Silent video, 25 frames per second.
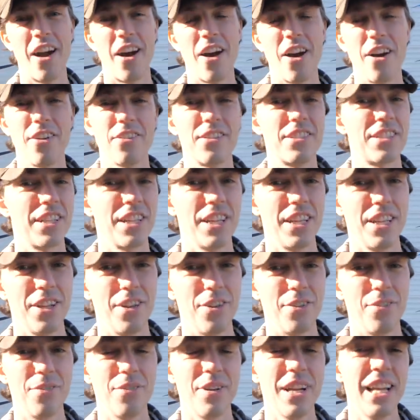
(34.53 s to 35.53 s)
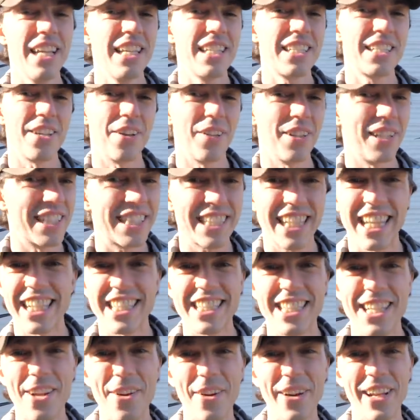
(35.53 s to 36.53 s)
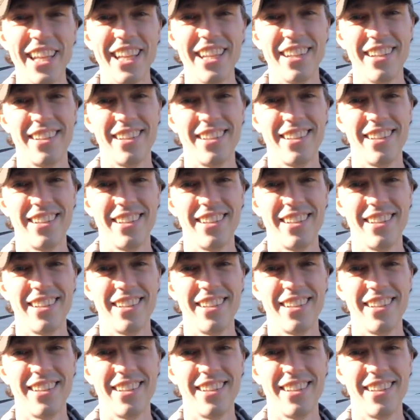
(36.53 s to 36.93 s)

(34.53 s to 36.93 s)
are to you. So let's get to it.